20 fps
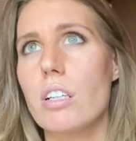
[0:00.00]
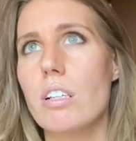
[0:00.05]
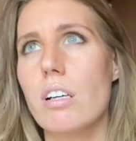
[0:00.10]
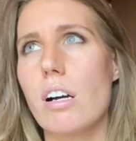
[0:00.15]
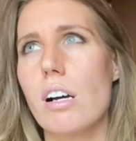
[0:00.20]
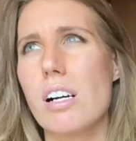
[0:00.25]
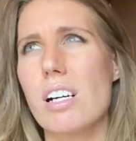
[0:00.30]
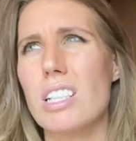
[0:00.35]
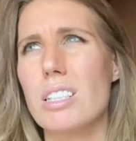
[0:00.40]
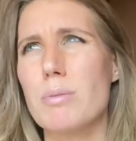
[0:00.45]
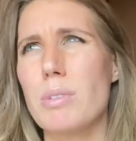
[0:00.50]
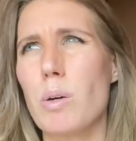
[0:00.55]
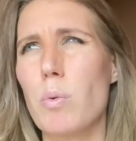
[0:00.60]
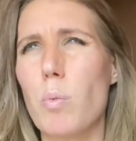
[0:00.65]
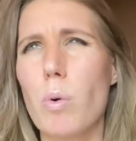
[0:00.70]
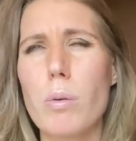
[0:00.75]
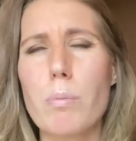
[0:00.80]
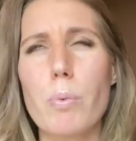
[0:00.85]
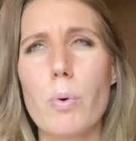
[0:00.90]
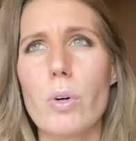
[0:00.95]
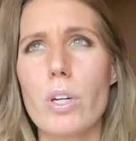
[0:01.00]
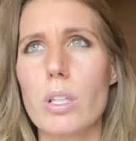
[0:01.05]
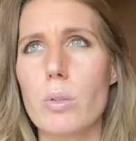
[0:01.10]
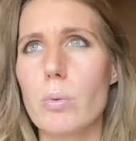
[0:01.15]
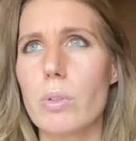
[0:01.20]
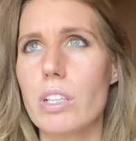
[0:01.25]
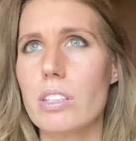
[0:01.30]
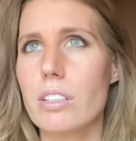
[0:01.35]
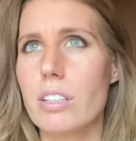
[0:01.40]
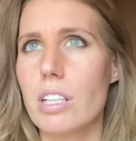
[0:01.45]
Um, at one point we
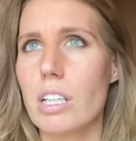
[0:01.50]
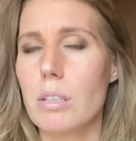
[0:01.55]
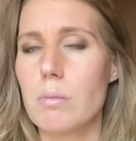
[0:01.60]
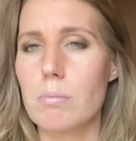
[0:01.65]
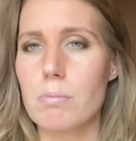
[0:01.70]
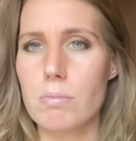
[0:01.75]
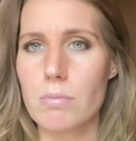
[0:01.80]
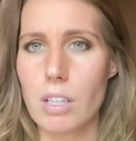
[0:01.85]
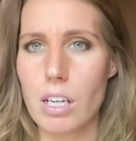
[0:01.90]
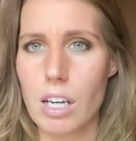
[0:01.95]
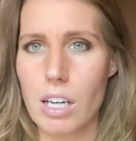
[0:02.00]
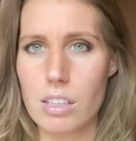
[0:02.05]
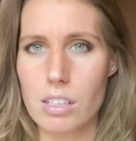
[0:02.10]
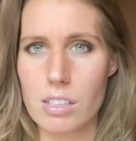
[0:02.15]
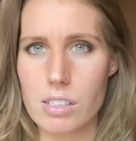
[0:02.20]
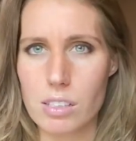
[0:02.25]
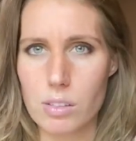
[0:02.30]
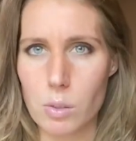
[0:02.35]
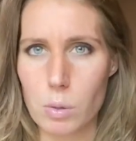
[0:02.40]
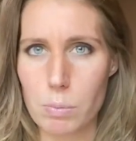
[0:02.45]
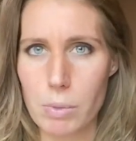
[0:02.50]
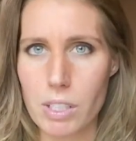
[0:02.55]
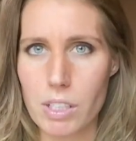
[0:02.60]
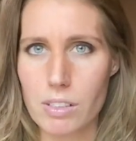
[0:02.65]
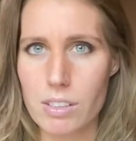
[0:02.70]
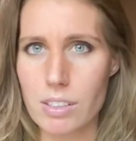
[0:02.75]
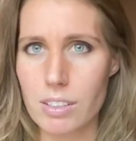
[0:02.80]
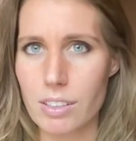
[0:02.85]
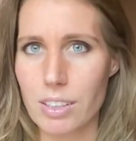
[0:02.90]
ended up on this little peninsula